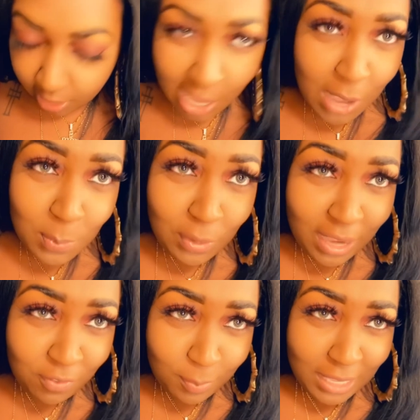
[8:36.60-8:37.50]
Pray
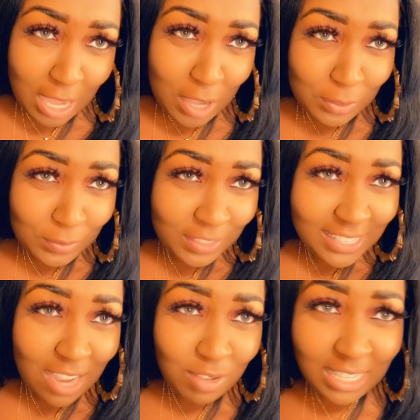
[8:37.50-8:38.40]
for me, y'all, because I
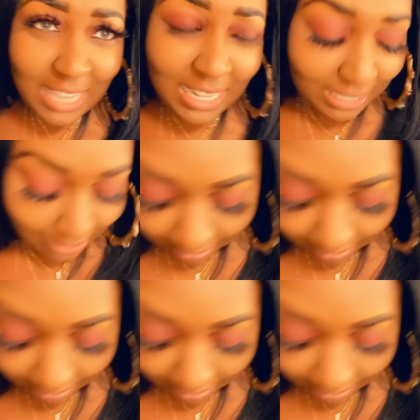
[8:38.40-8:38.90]
really like these.